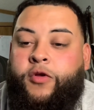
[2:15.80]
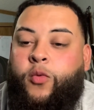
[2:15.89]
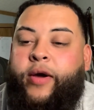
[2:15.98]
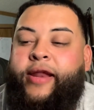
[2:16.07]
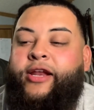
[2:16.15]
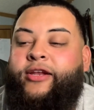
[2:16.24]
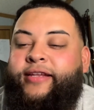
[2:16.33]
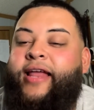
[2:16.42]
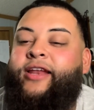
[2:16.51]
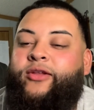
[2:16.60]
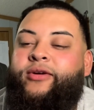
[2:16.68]
Why did
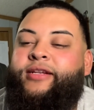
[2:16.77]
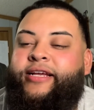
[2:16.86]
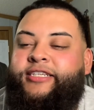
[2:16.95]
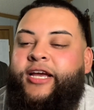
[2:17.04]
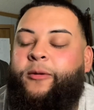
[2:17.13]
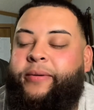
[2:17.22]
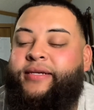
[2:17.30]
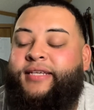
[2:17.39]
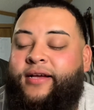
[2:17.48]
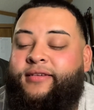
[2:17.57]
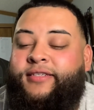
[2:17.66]
that look like JLP's
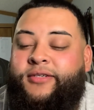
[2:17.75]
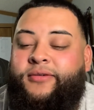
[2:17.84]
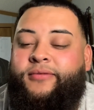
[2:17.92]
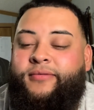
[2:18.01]
house too?